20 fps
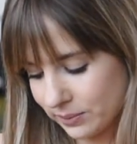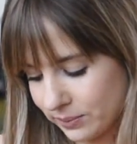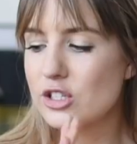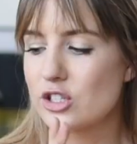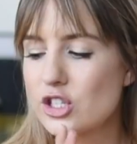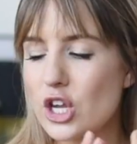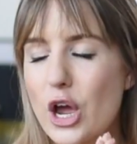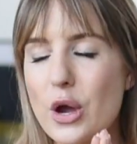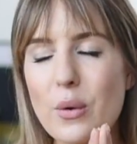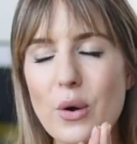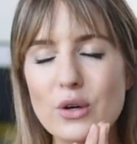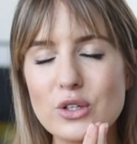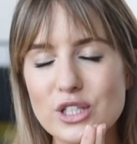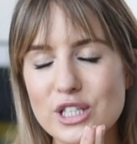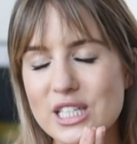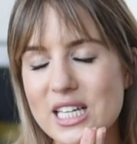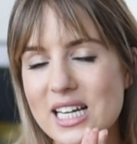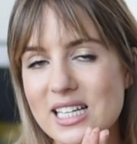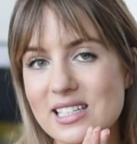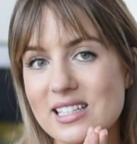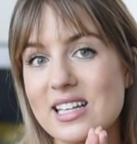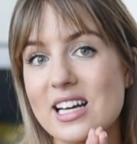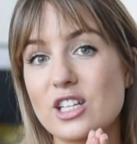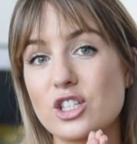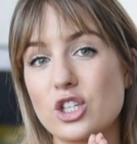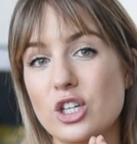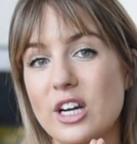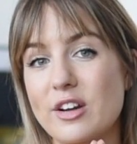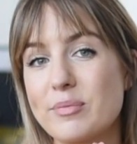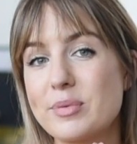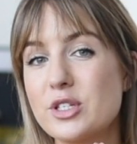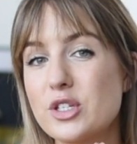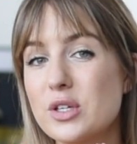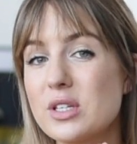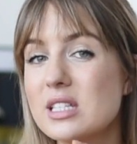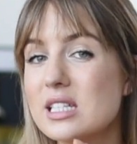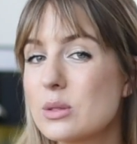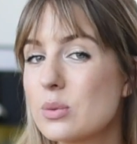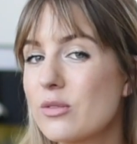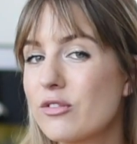So on to the next section. I've been
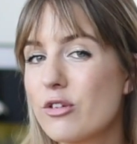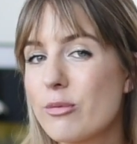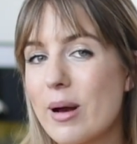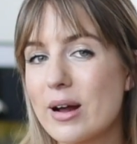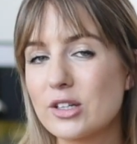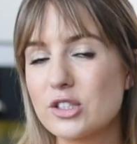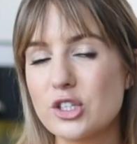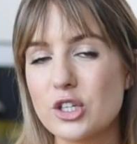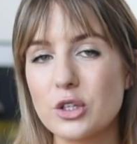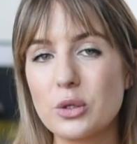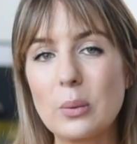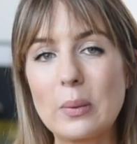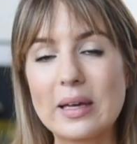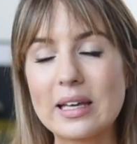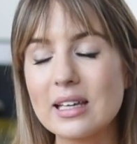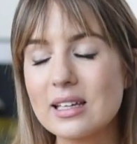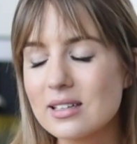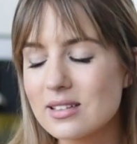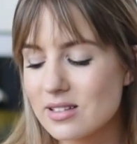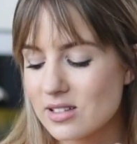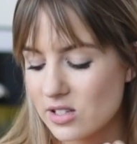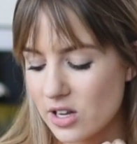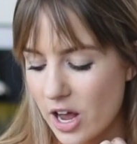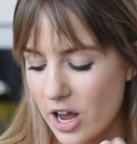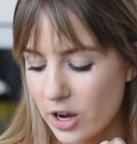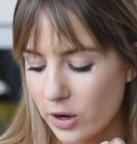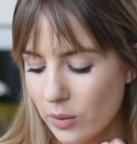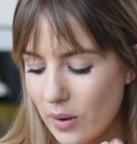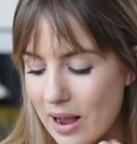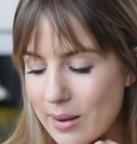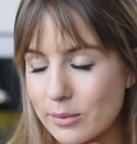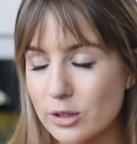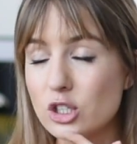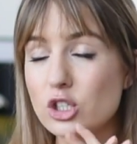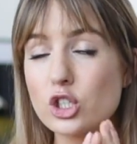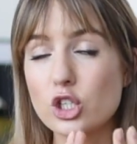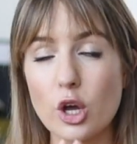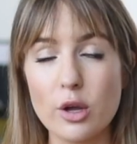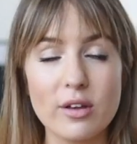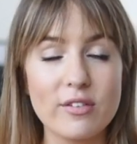doing this one for about 2 weeks, so I'm going
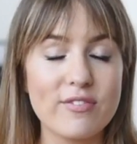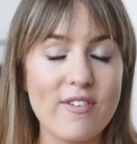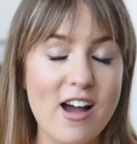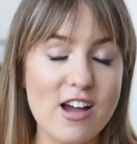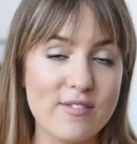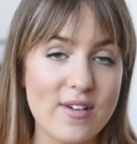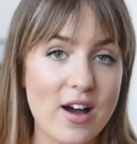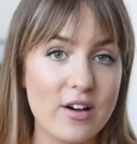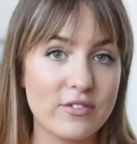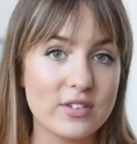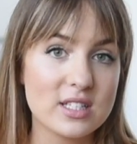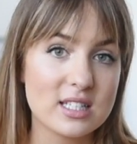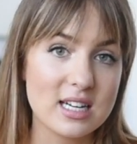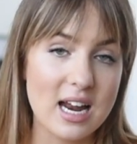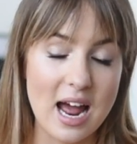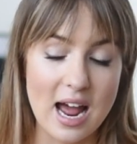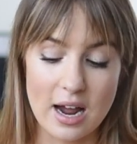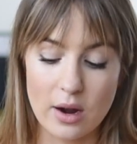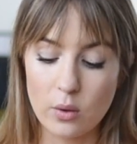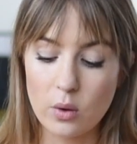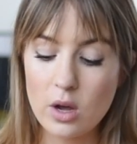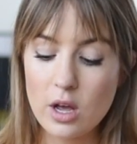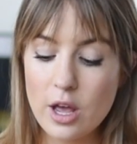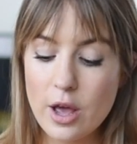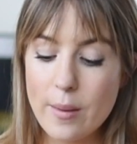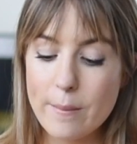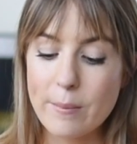to show you five outfits now,